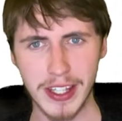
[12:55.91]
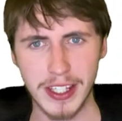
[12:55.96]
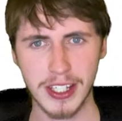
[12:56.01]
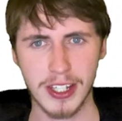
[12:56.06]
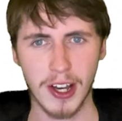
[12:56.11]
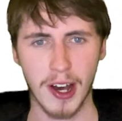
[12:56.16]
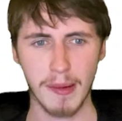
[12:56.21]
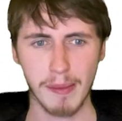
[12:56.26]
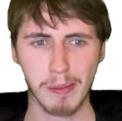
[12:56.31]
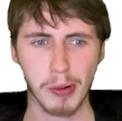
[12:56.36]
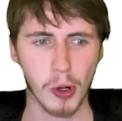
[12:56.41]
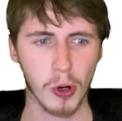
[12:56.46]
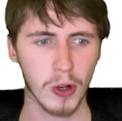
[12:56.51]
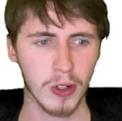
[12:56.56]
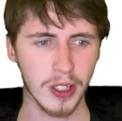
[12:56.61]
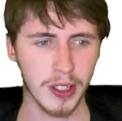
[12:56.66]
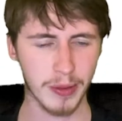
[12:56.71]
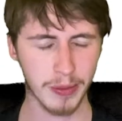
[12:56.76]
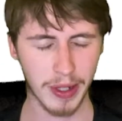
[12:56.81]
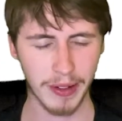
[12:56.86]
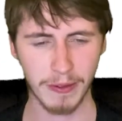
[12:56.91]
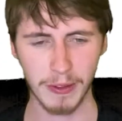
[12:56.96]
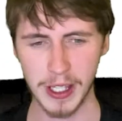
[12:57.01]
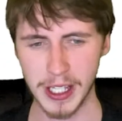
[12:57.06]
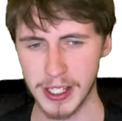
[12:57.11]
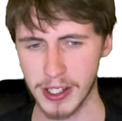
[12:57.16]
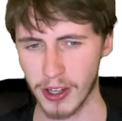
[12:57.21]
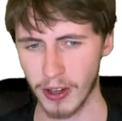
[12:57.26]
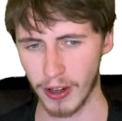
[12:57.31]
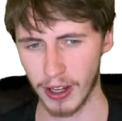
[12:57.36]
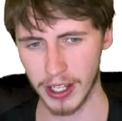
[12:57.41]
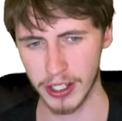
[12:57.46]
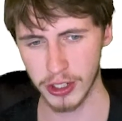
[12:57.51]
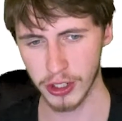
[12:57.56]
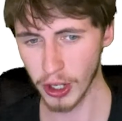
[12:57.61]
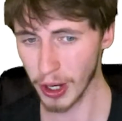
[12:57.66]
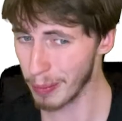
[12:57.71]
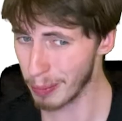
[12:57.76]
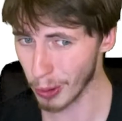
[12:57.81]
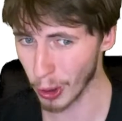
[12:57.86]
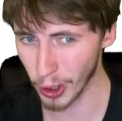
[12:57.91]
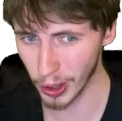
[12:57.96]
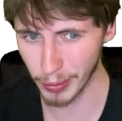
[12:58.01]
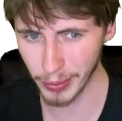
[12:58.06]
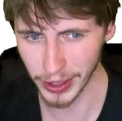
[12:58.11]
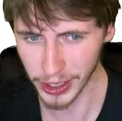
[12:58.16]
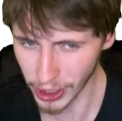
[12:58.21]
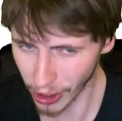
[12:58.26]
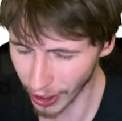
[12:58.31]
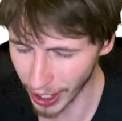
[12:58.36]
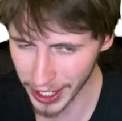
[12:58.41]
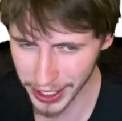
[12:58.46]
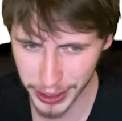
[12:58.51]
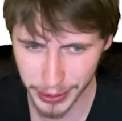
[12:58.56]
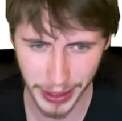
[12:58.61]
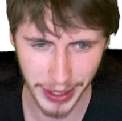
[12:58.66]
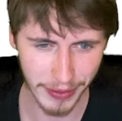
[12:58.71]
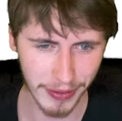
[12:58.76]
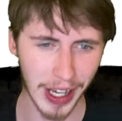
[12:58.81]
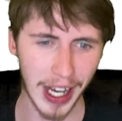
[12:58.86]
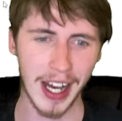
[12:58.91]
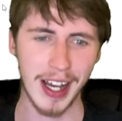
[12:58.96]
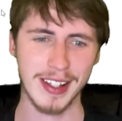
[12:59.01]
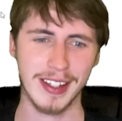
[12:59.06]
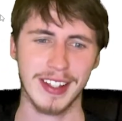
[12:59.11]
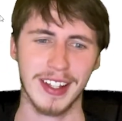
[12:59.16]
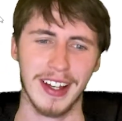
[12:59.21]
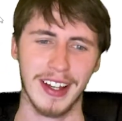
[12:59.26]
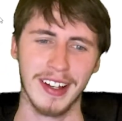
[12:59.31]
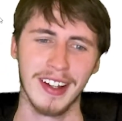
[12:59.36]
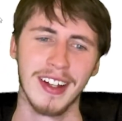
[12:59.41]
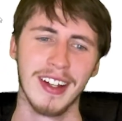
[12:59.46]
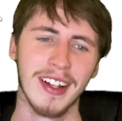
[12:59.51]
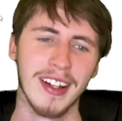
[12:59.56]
Stop brawling with this guy. Stop brawling with Tai Tuivasa.